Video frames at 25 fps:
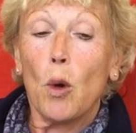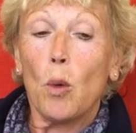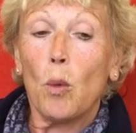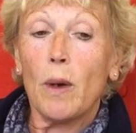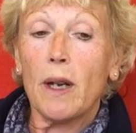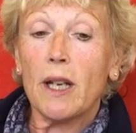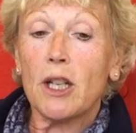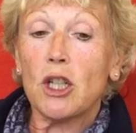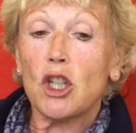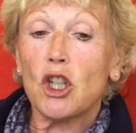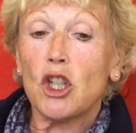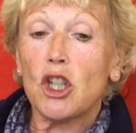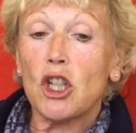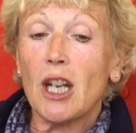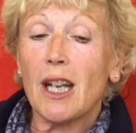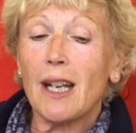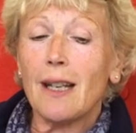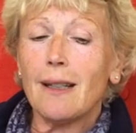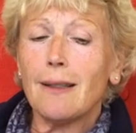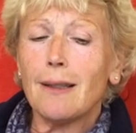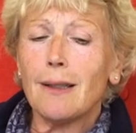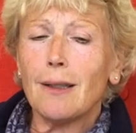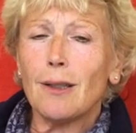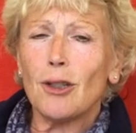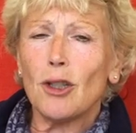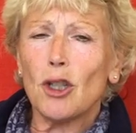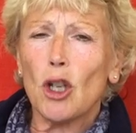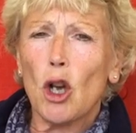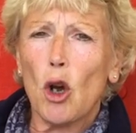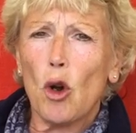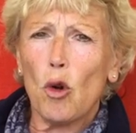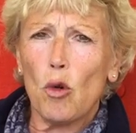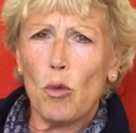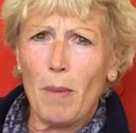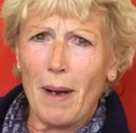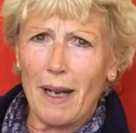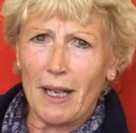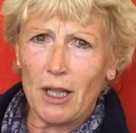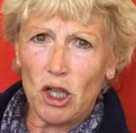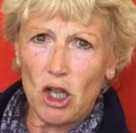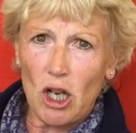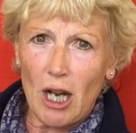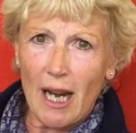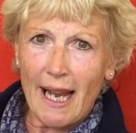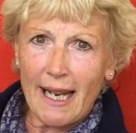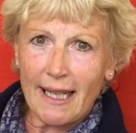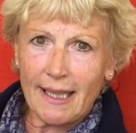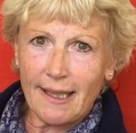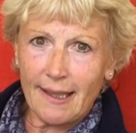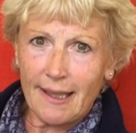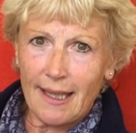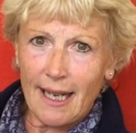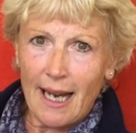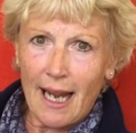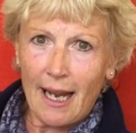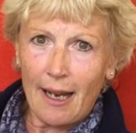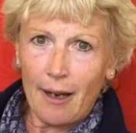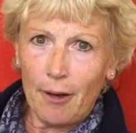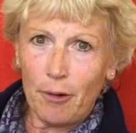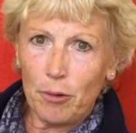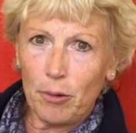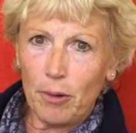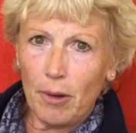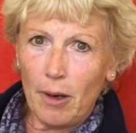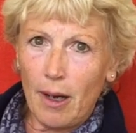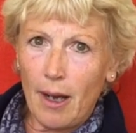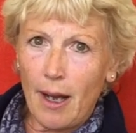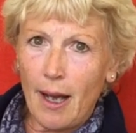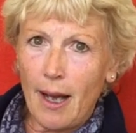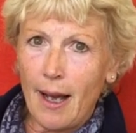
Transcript: which is so much less now.